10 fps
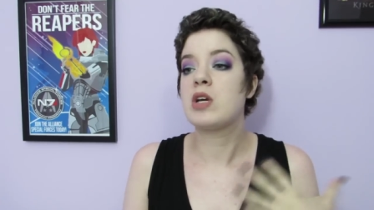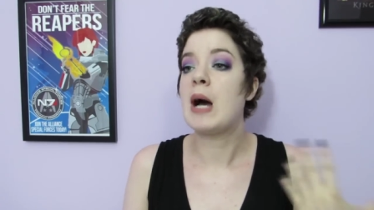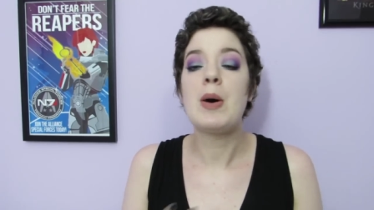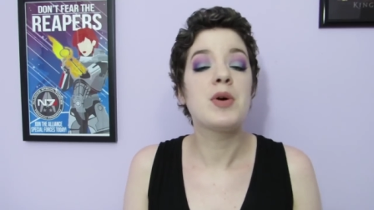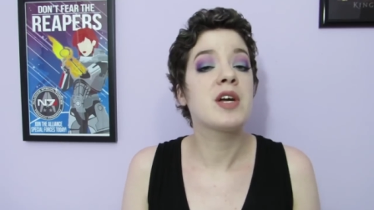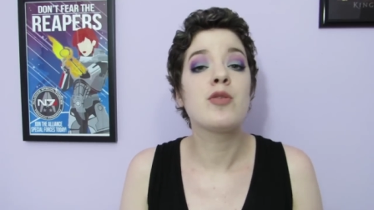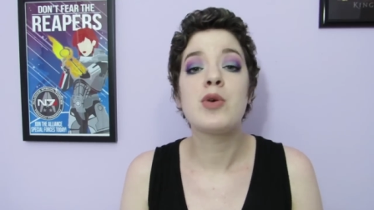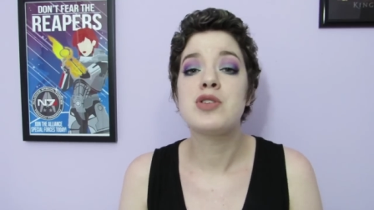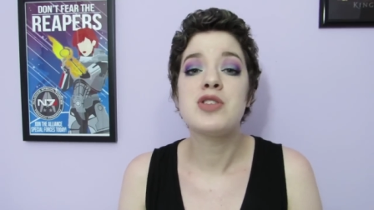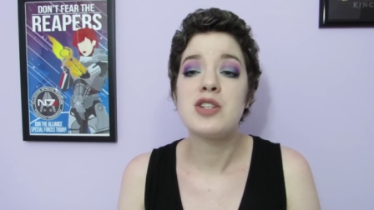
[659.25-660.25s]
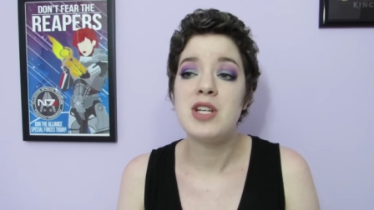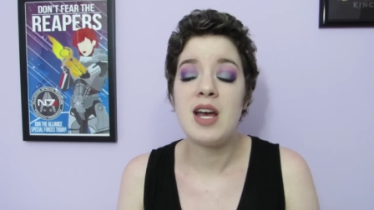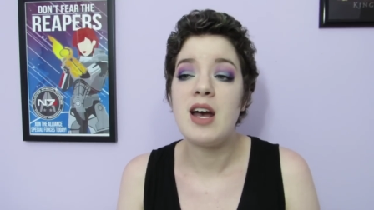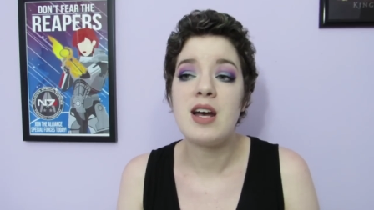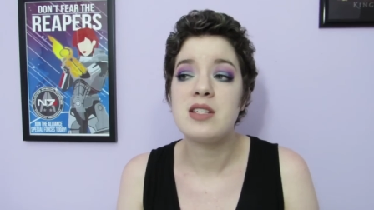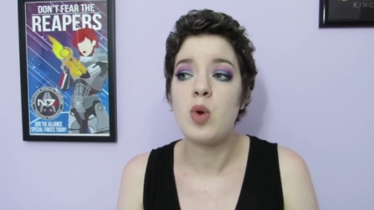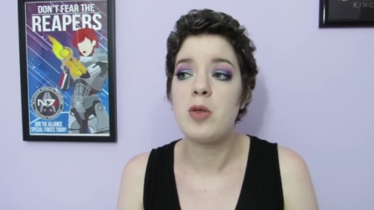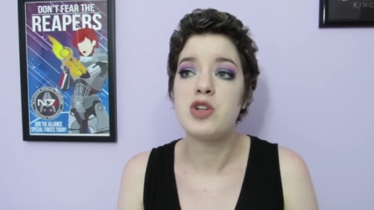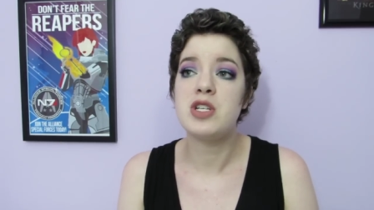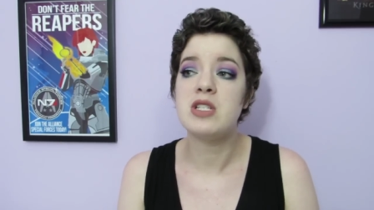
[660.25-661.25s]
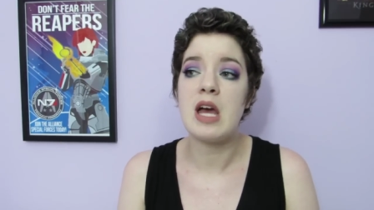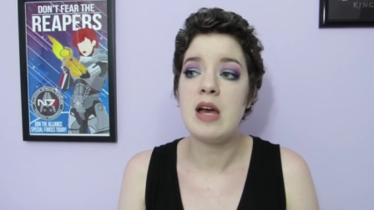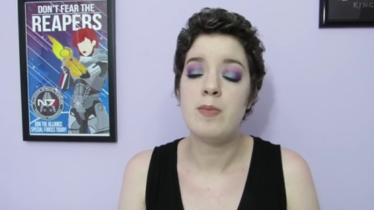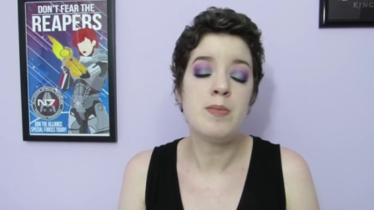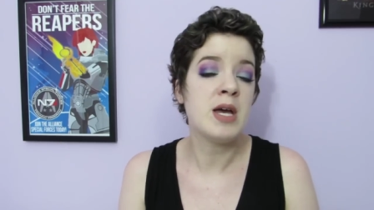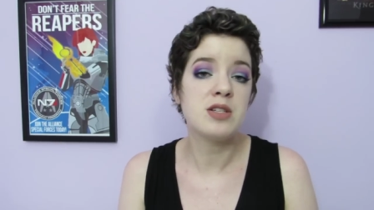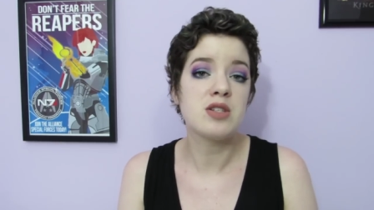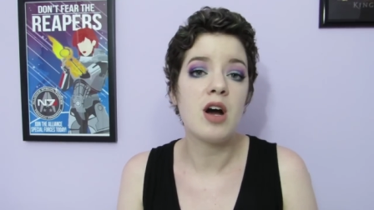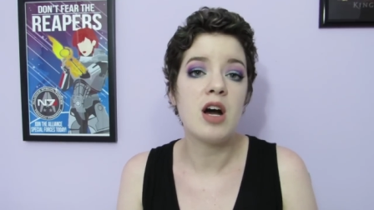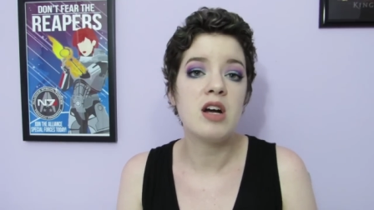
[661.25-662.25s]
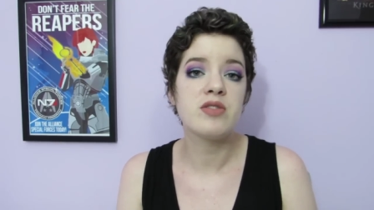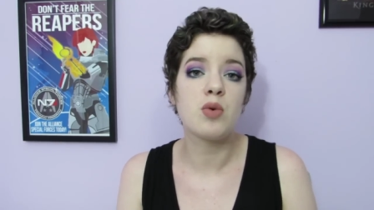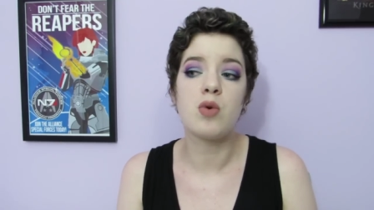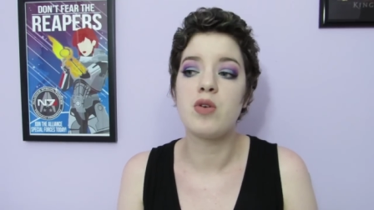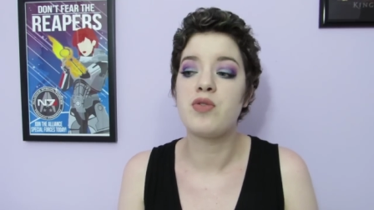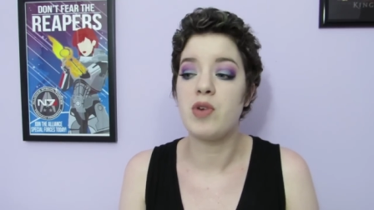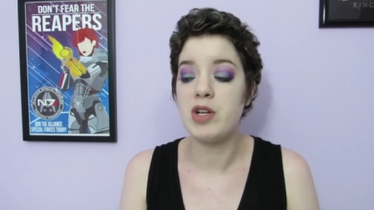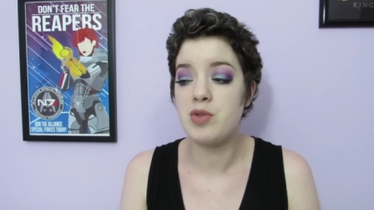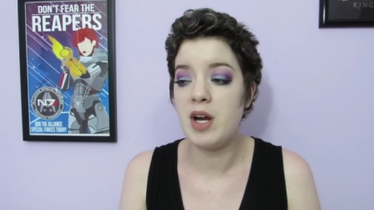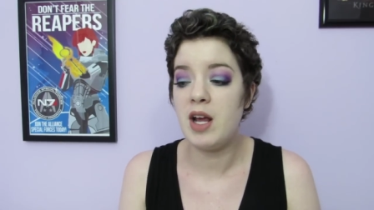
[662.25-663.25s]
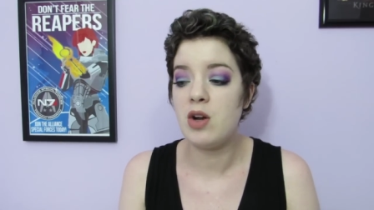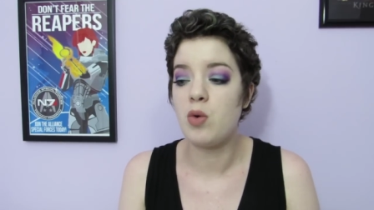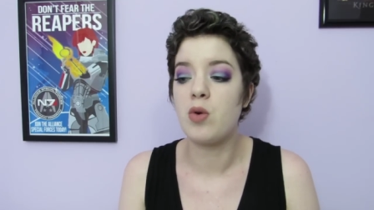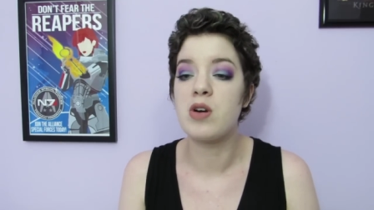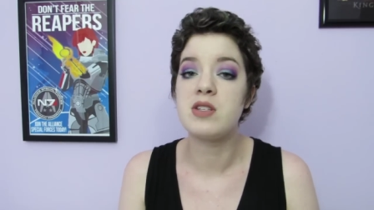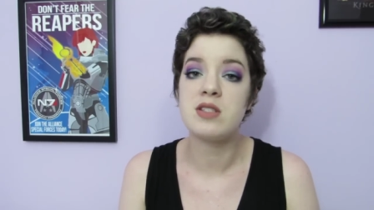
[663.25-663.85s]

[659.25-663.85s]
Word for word: come out with whatever emotions that she has, whether she's pissed off or frustrated or